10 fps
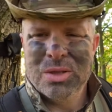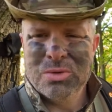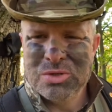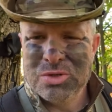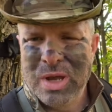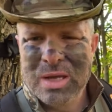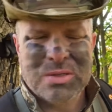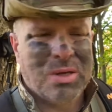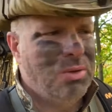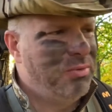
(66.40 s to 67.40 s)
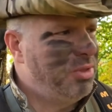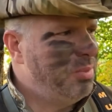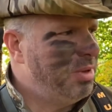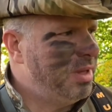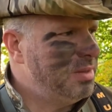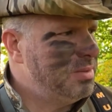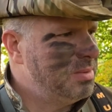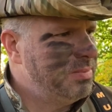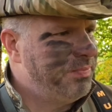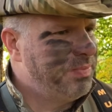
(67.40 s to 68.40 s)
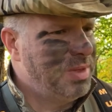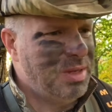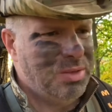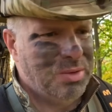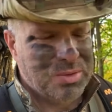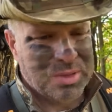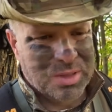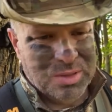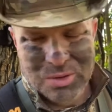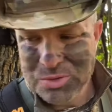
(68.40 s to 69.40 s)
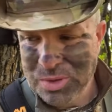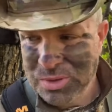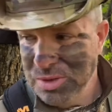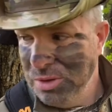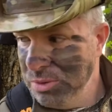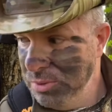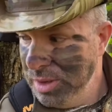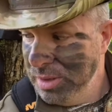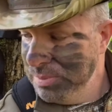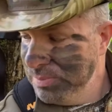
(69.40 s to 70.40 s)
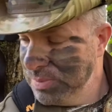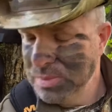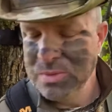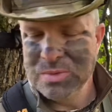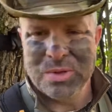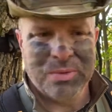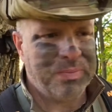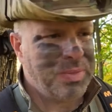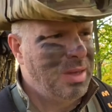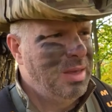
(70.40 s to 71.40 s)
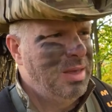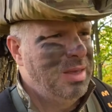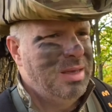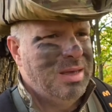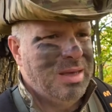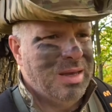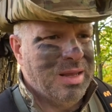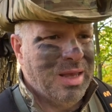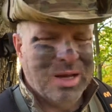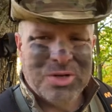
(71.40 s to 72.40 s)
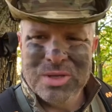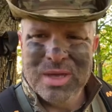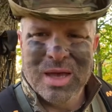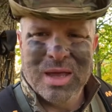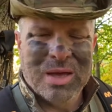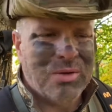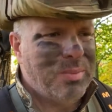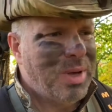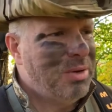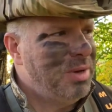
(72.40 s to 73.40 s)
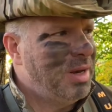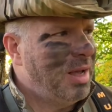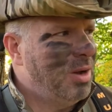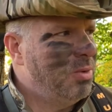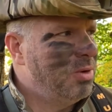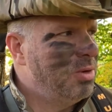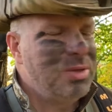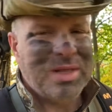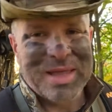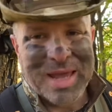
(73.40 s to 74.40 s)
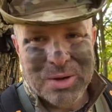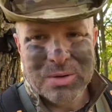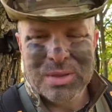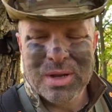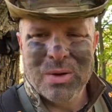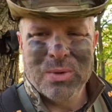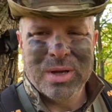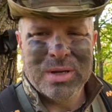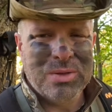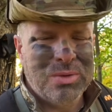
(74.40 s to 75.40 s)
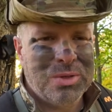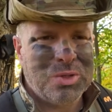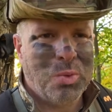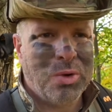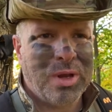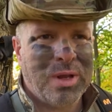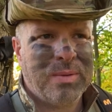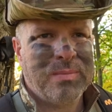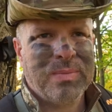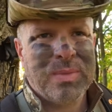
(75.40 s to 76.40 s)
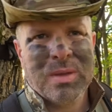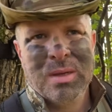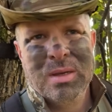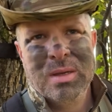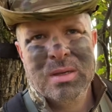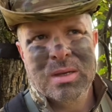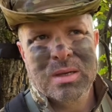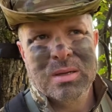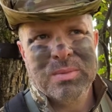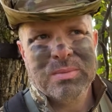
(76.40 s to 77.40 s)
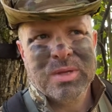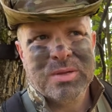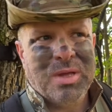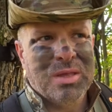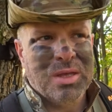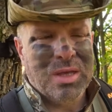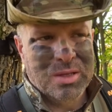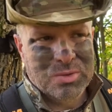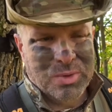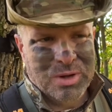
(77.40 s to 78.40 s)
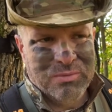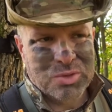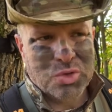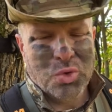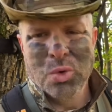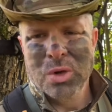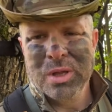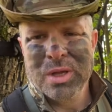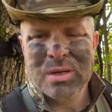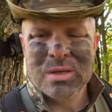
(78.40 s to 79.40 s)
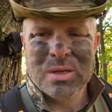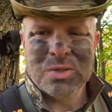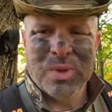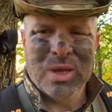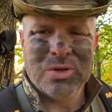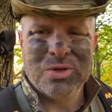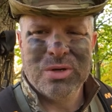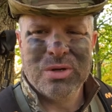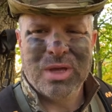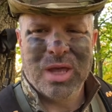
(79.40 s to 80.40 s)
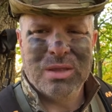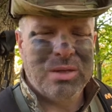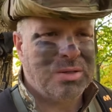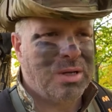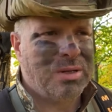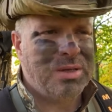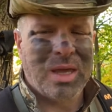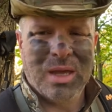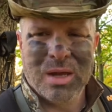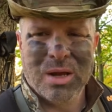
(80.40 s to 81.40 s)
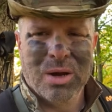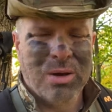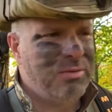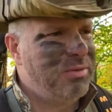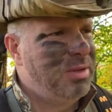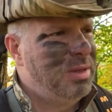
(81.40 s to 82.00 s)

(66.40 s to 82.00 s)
there's tracks all over the place, and there's uh, deer trails all through here. So, and I actually got out about an hour later than I wanted to this morning. Um, I was getting the kids ready for school, and I was making sure Candy's all taken care of.